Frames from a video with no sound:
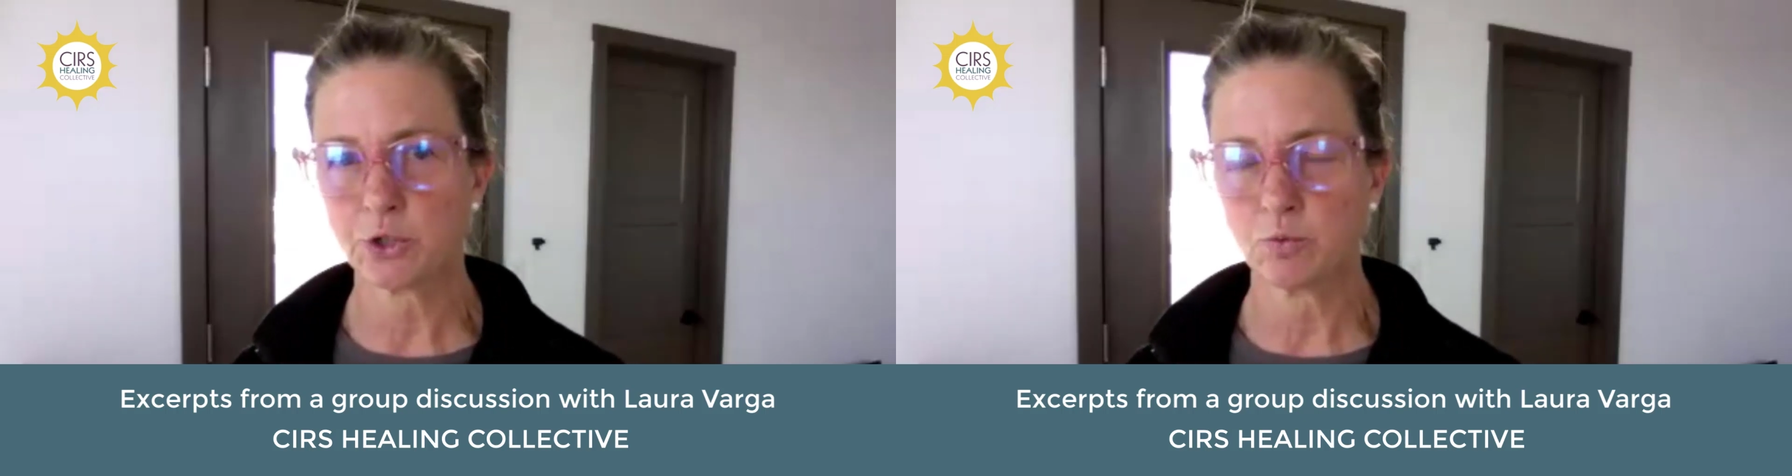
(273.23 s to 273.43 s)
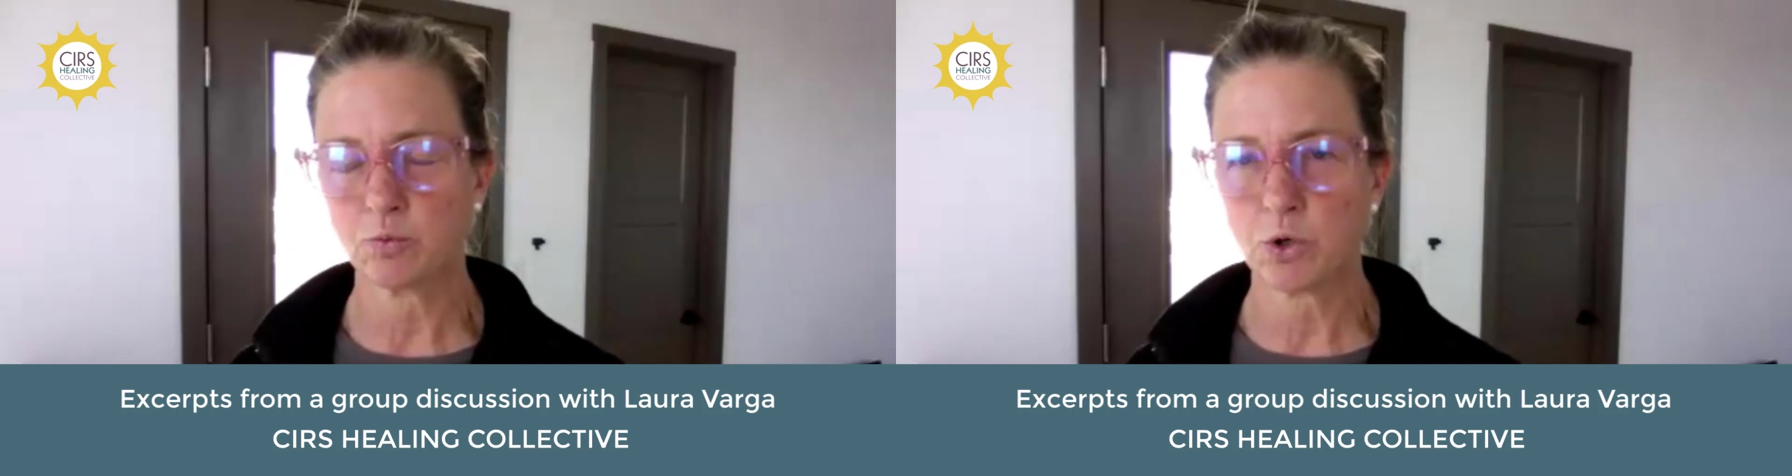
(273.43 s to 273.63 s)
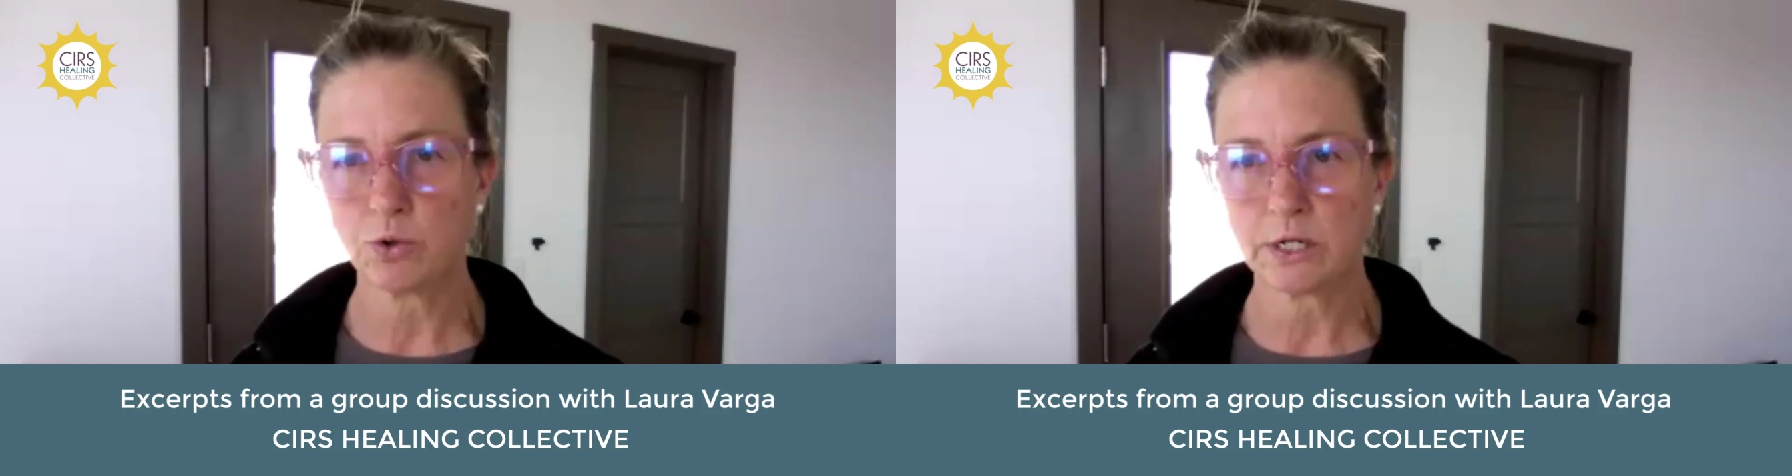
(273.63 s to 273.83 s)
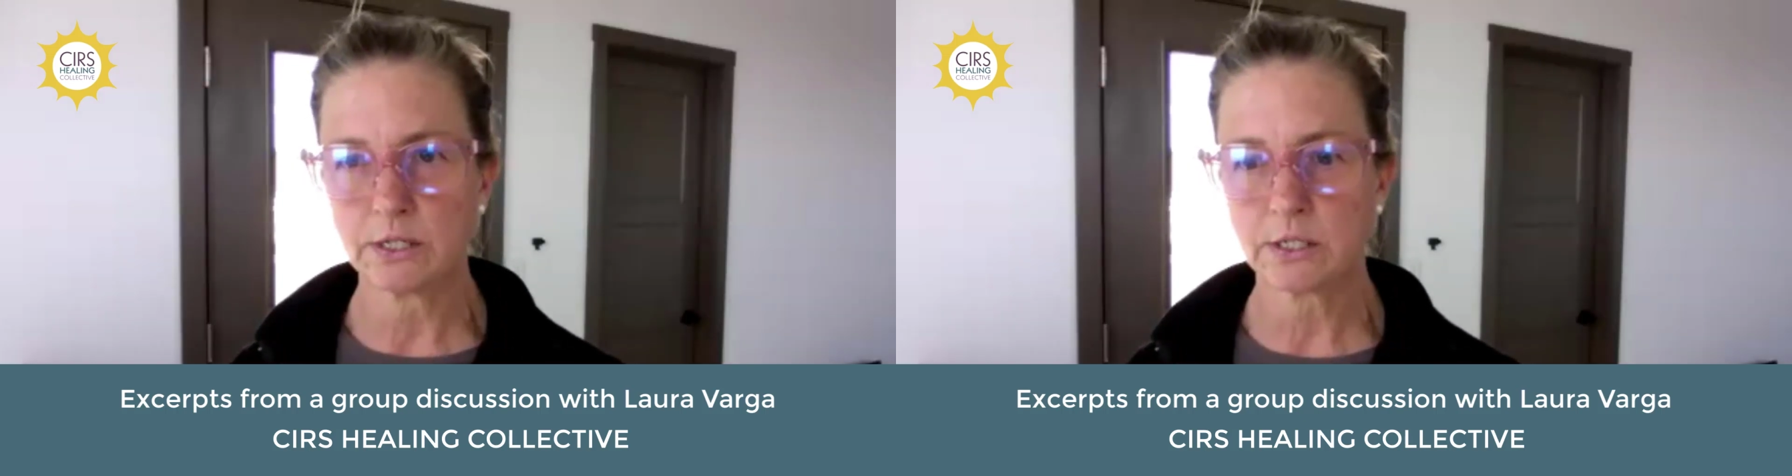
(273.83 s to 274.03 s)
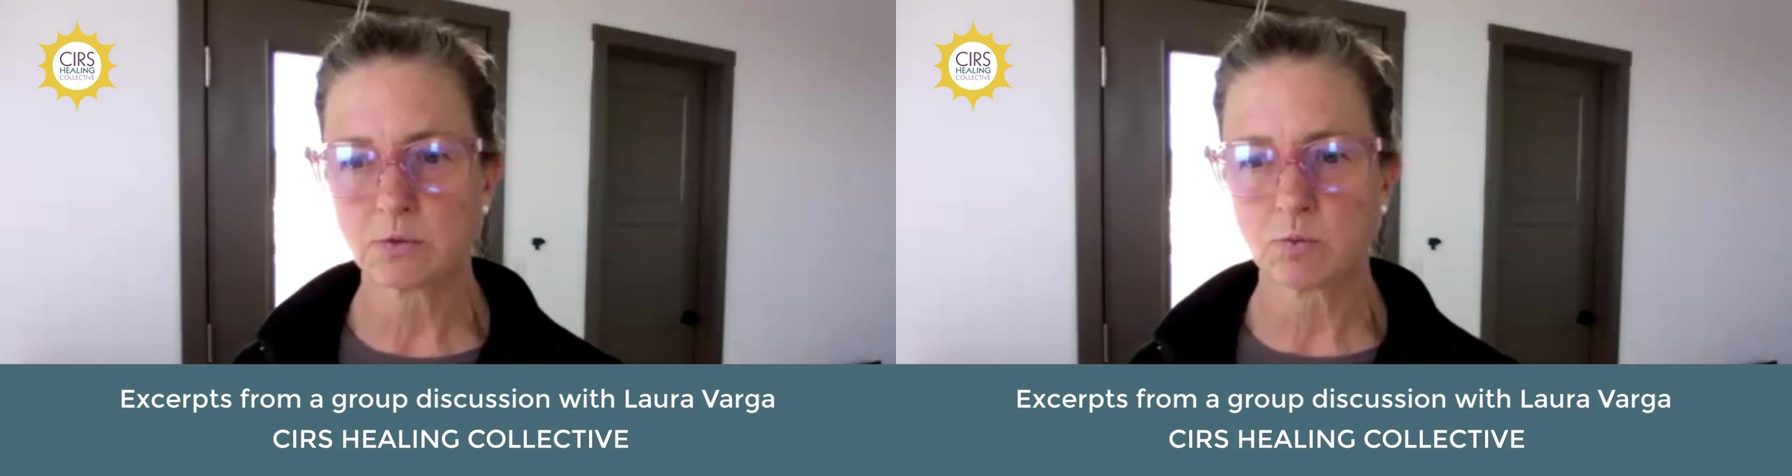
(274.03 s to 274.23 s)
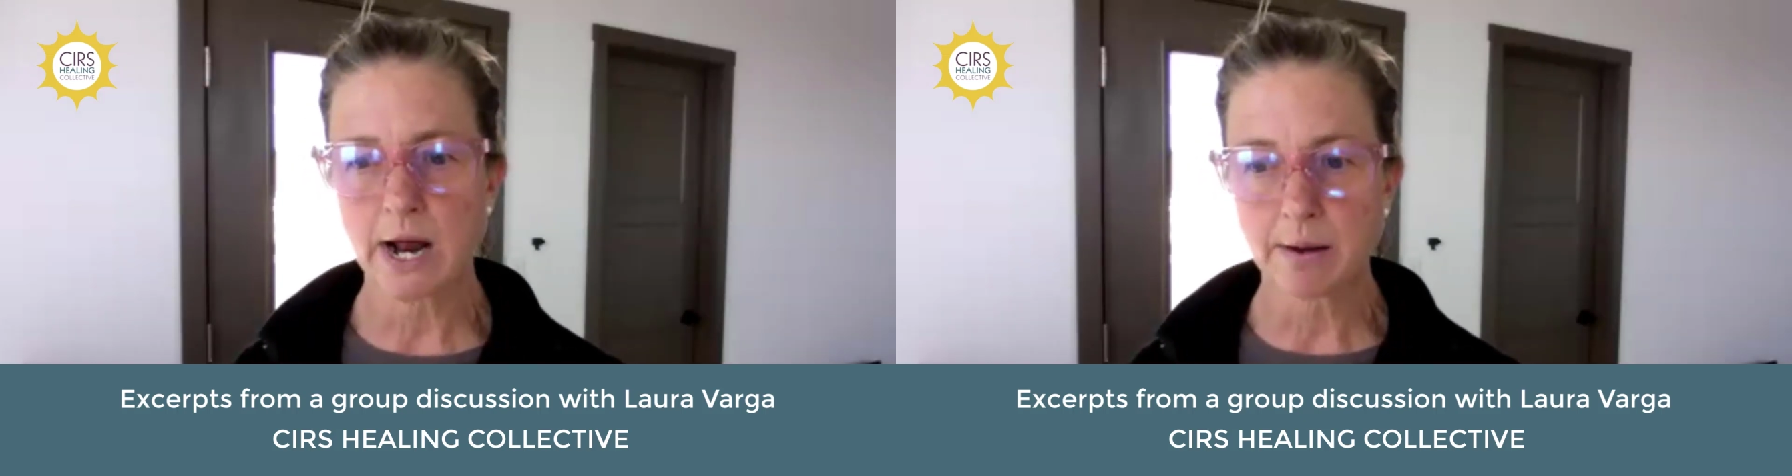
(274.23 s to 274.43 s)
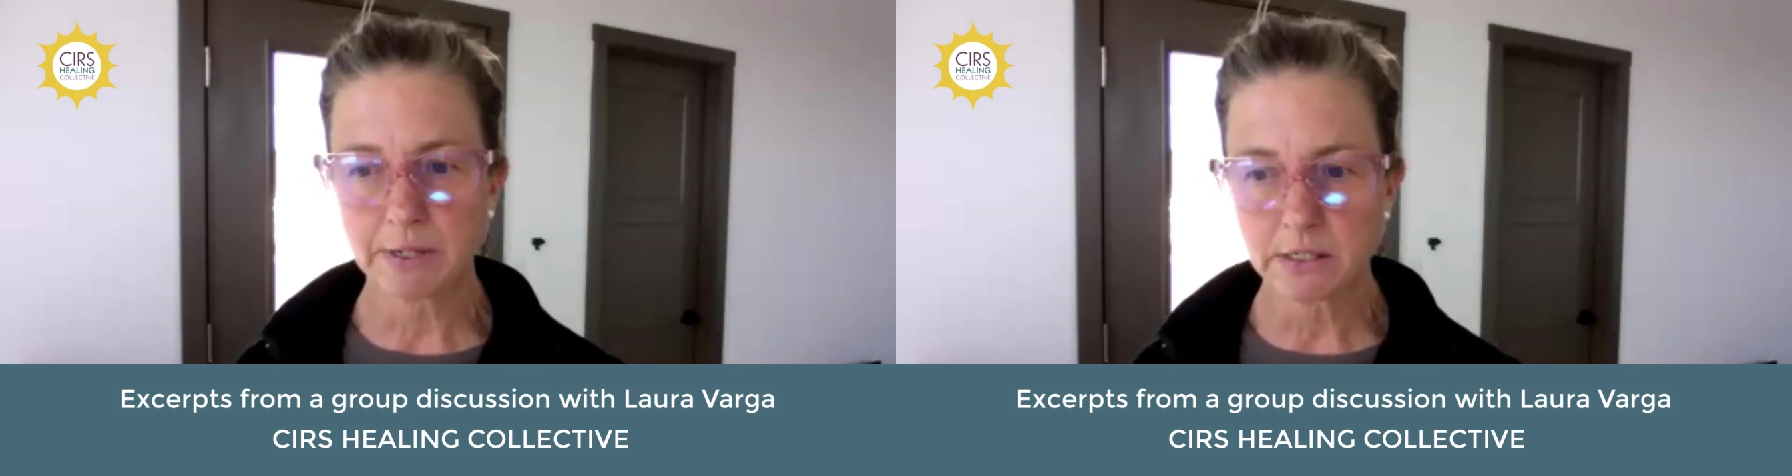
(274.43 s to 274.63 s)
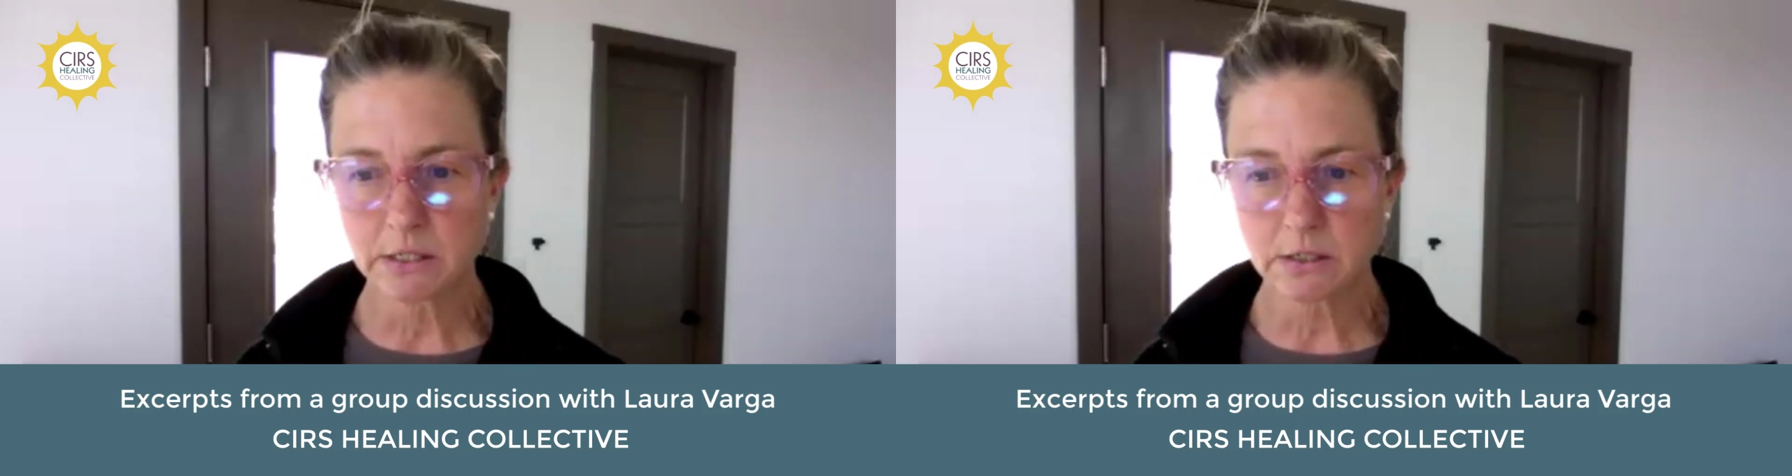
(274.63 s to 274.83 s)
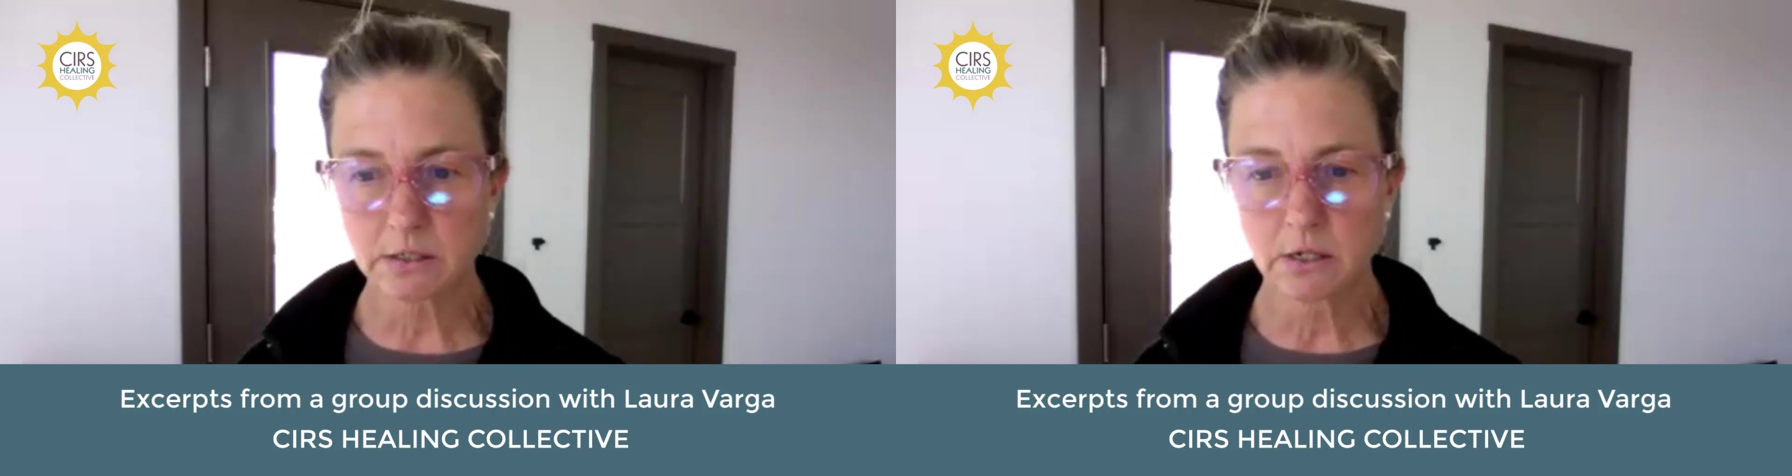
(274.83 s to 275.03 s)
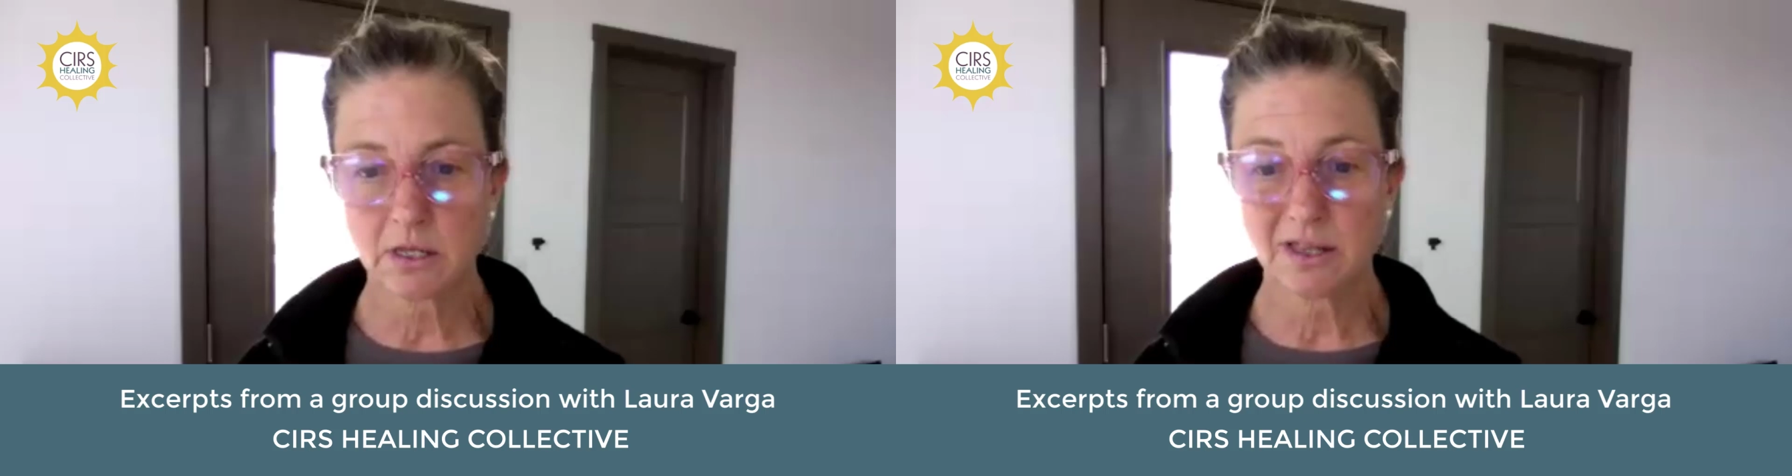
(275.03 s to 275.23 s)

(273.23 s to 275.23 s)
so rodents, rabbits,